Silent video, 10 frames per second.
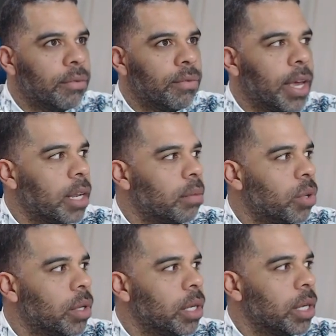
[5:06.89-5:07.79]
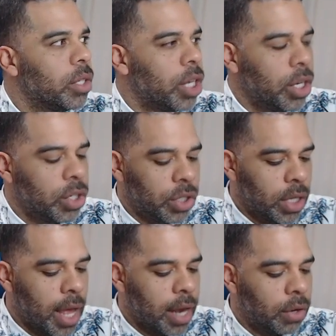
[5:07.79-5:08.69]
available, it changes
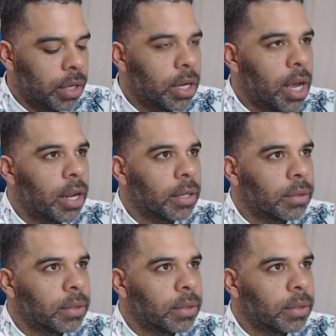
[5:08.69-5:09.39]
to that green color.